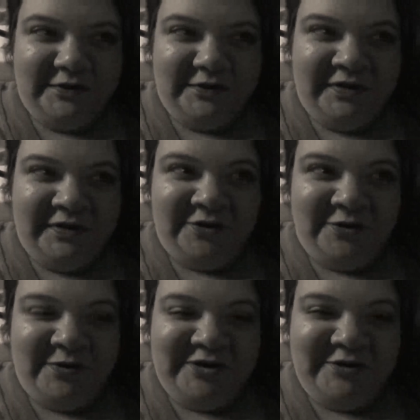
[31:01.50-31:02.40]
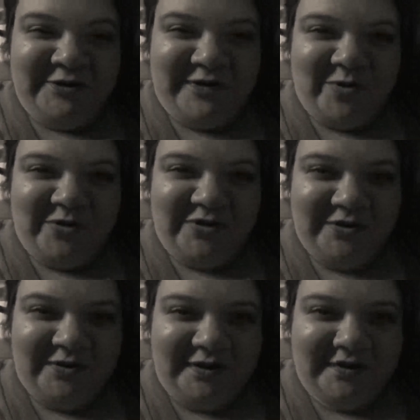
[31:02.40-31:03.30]
little window of
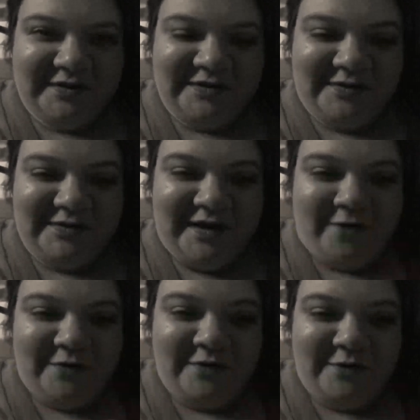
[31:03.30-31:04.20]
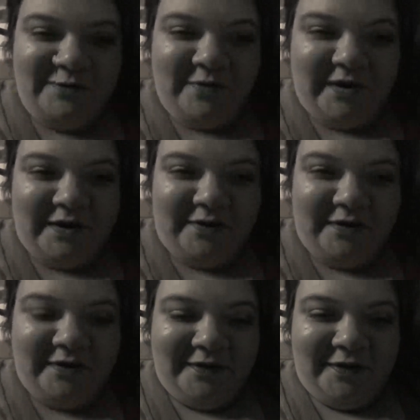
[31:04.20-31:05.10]
opportunity, as it turns out, where
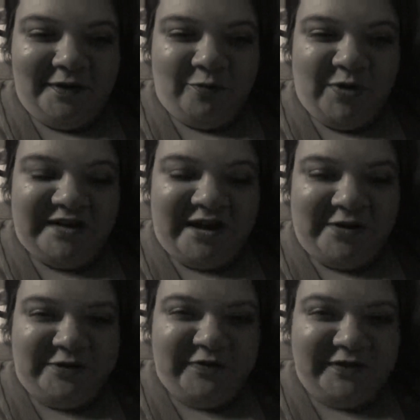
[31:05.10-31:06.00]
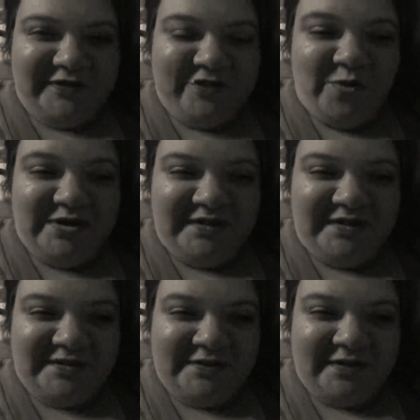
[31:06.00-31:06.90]
my dad was feeling somewhat
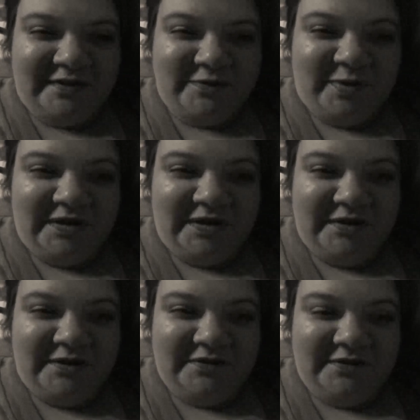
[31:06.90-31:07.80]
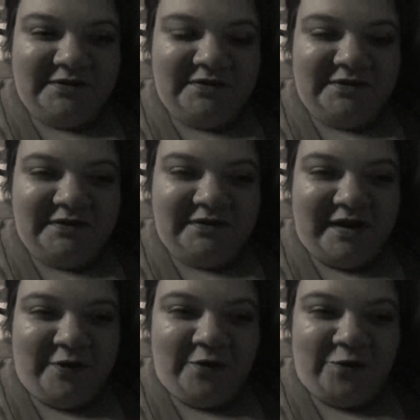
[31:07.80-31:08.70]
decent, because when he did
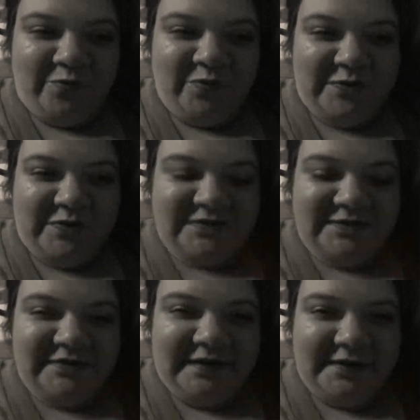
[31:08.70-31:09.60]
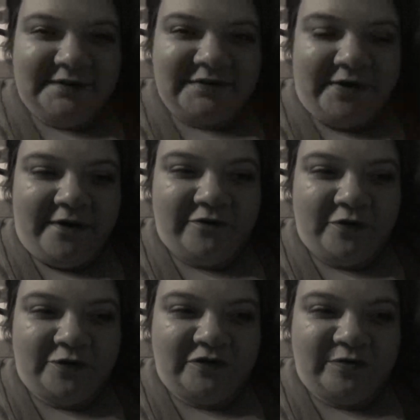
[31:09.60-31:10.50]
get home, he was taking his car
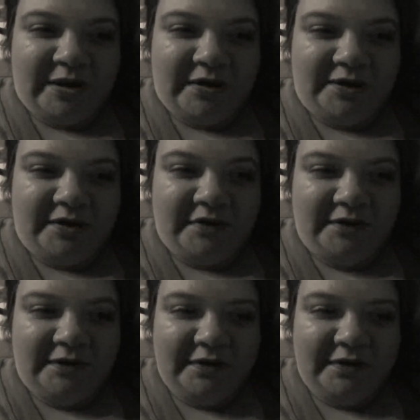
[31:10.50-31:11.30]
for a spin and